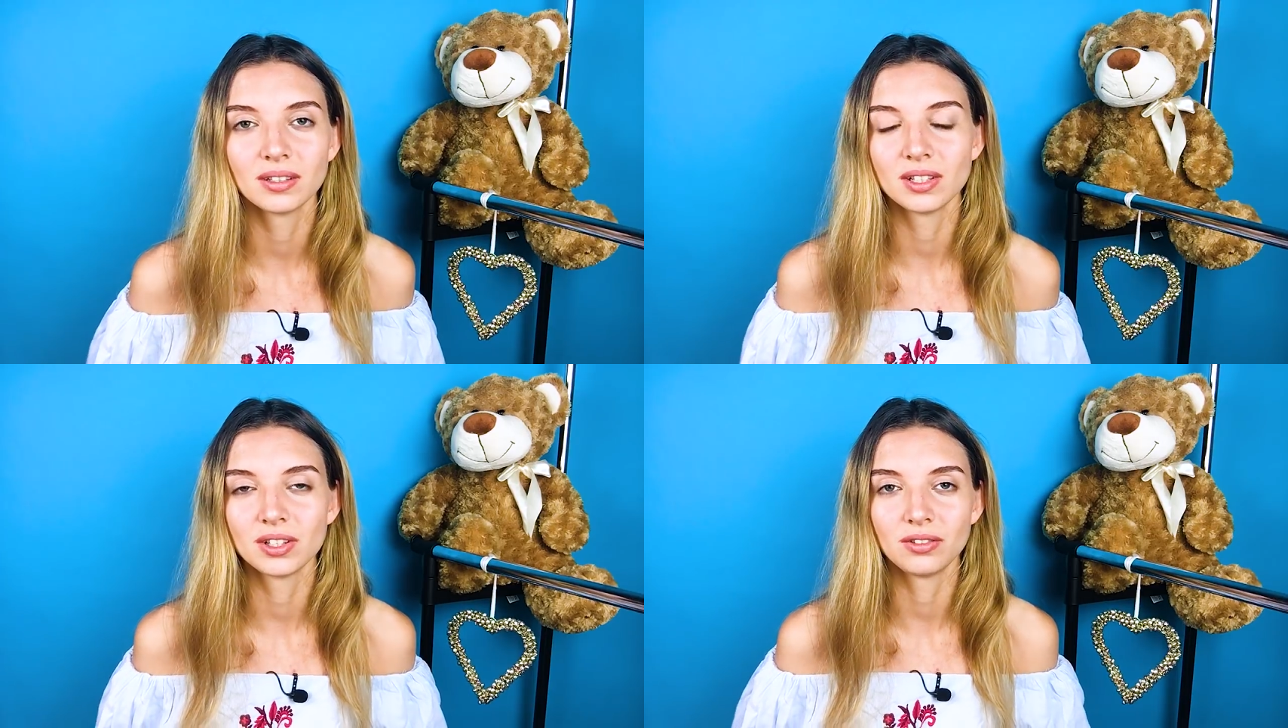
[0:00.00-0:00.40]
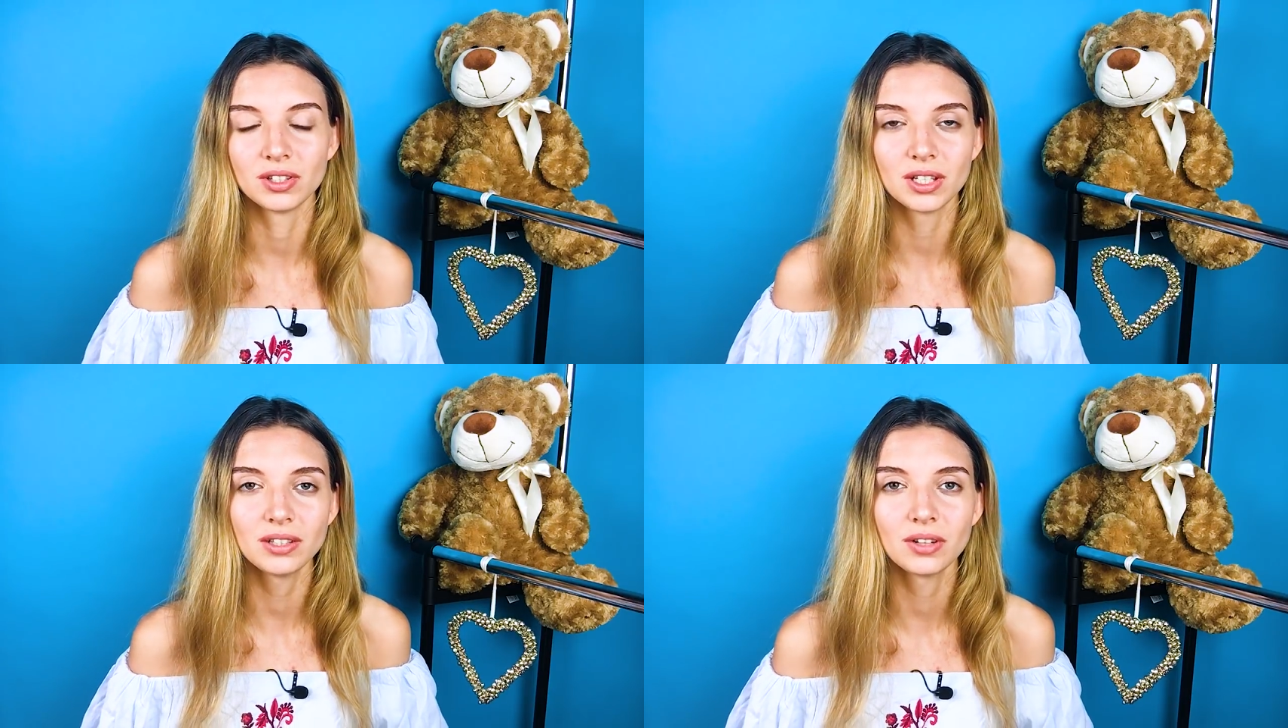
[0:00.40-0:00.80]
etc.,
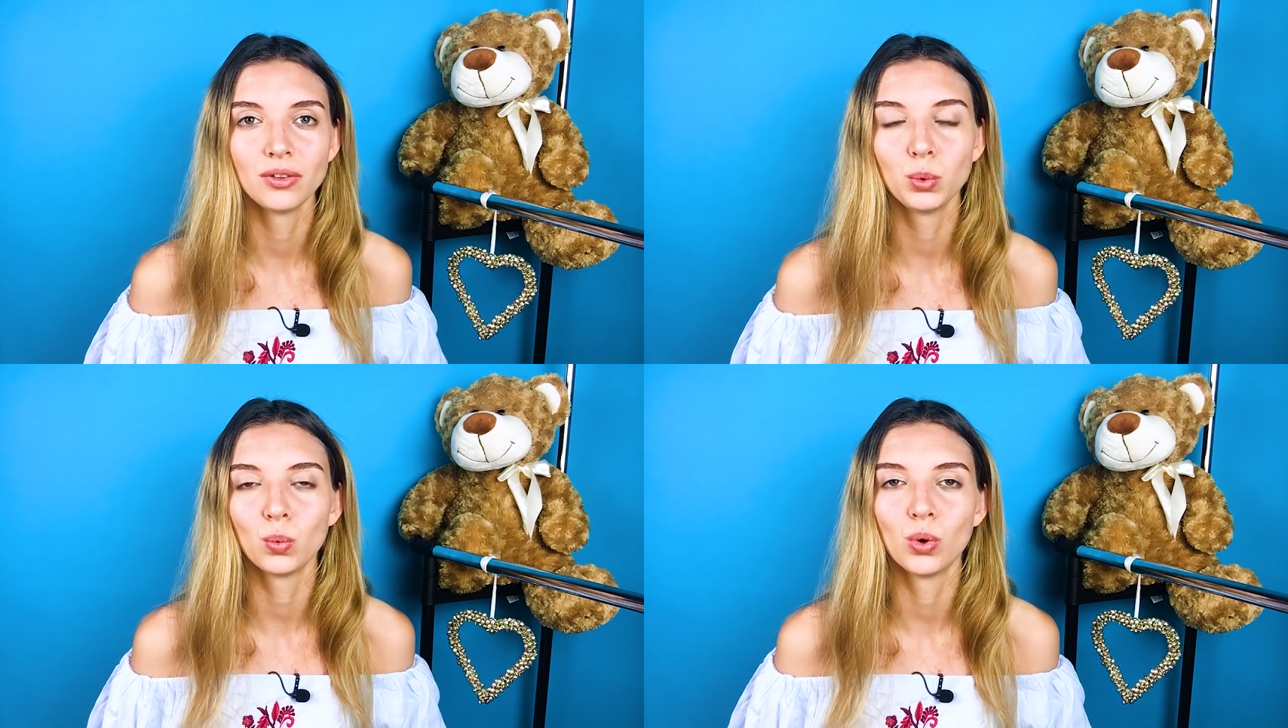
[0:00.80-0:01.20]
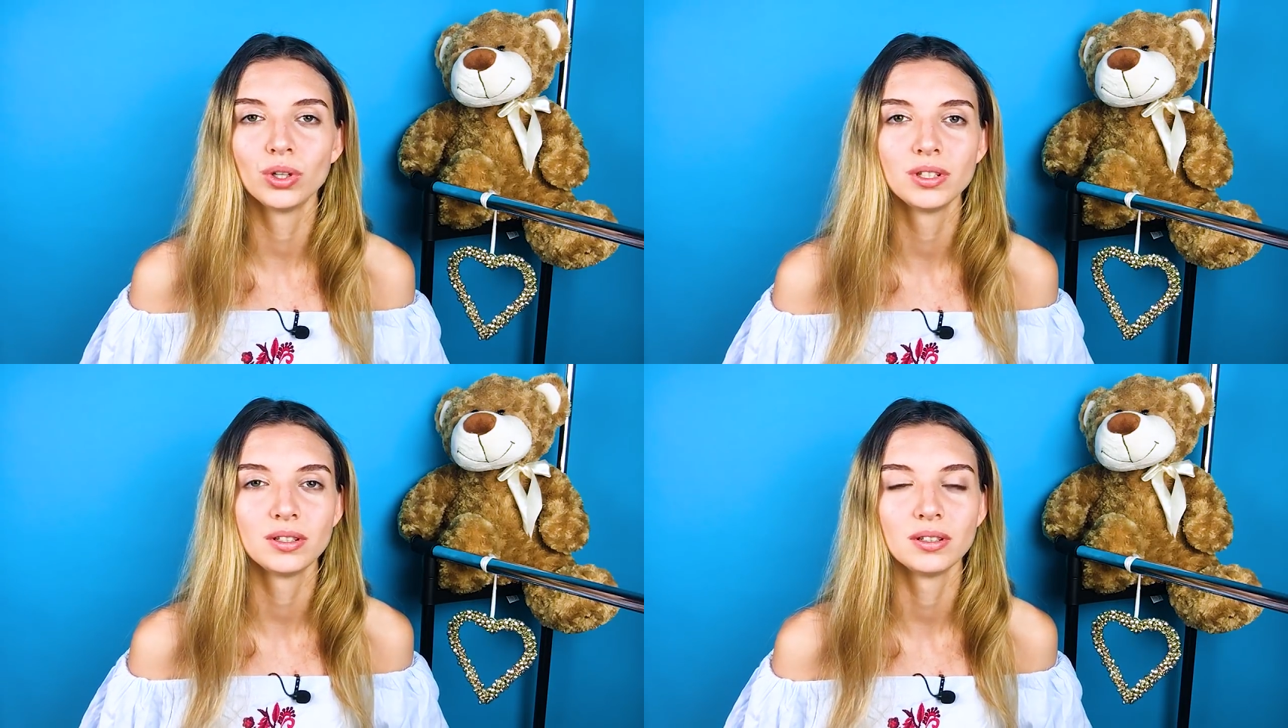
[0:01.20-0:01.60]
etc., and we
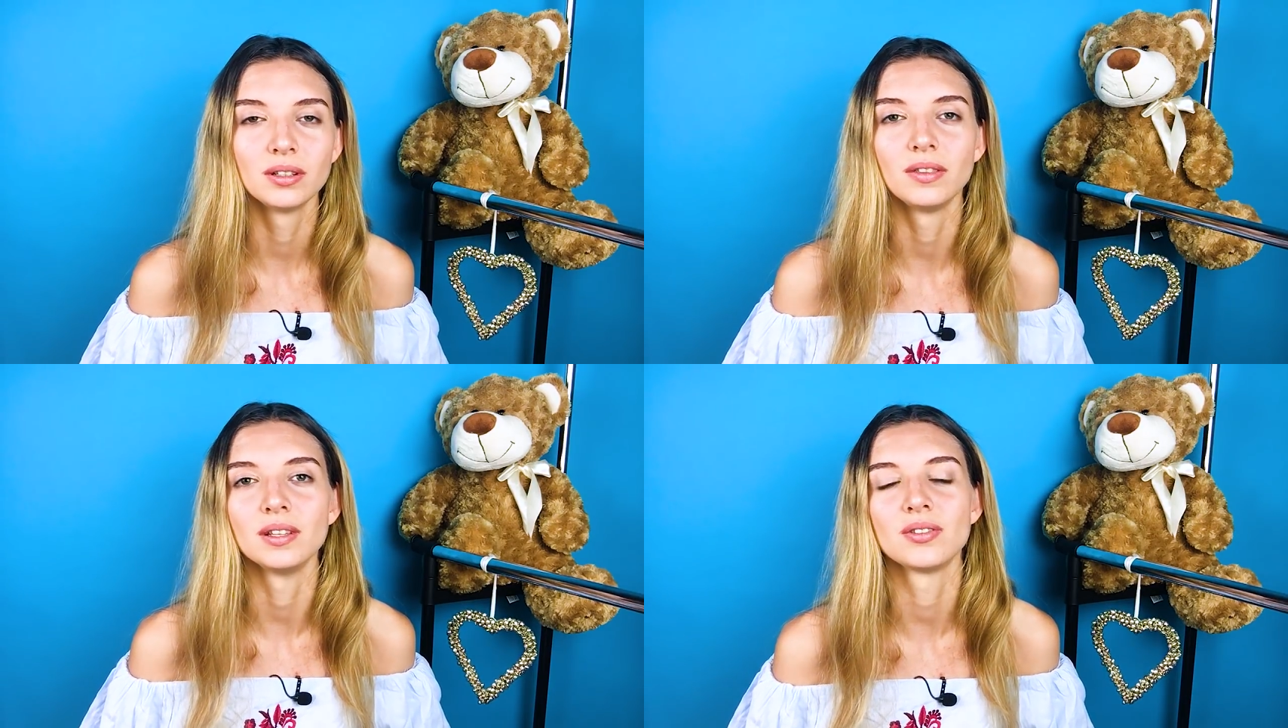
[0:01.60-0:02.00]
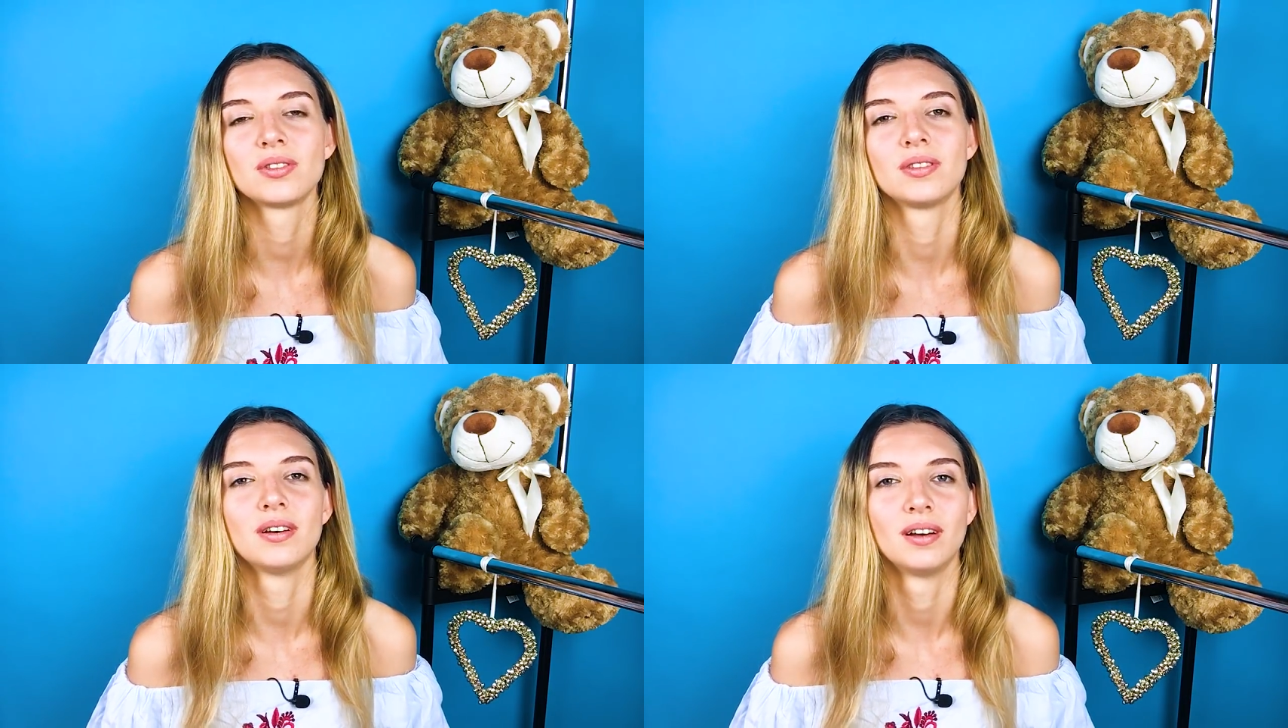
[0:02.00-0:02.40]
want this